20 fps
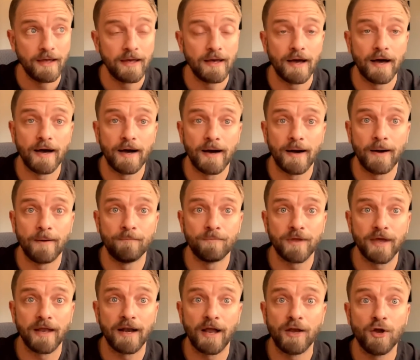um,
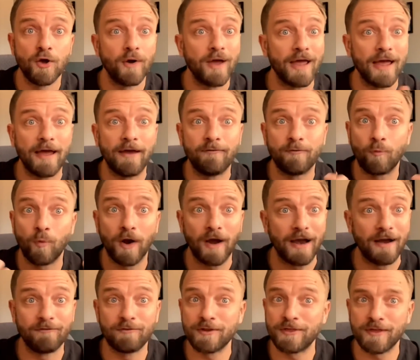and I know ev- where
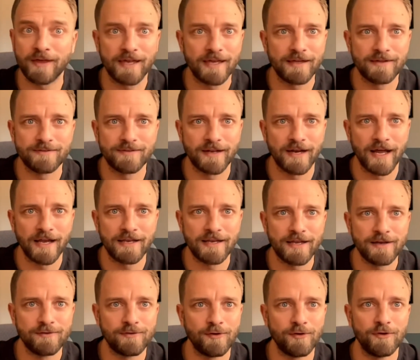everything is that I
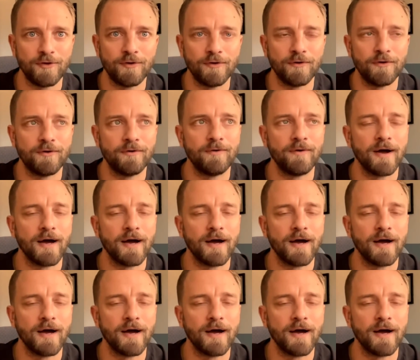need to do.